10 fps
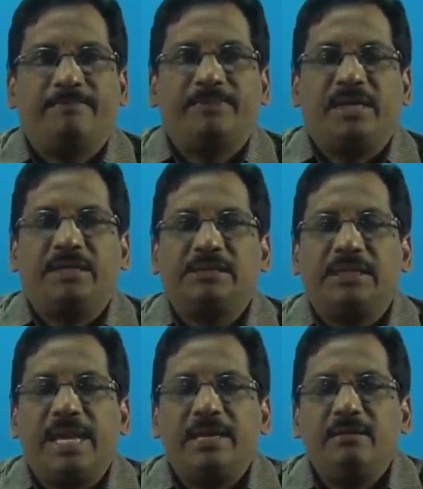that is
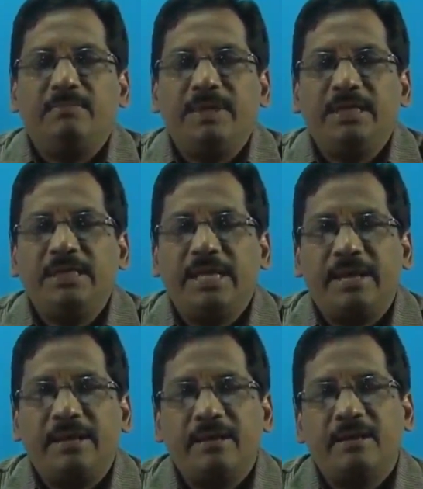
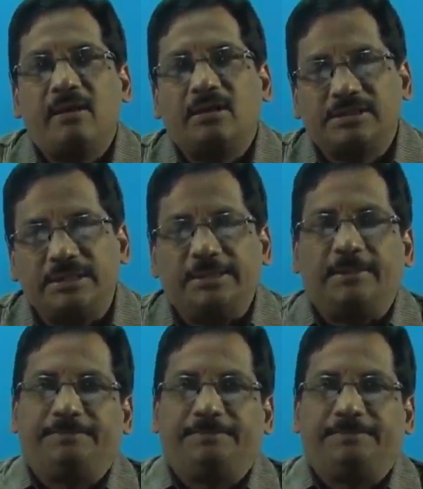NBA cos theta.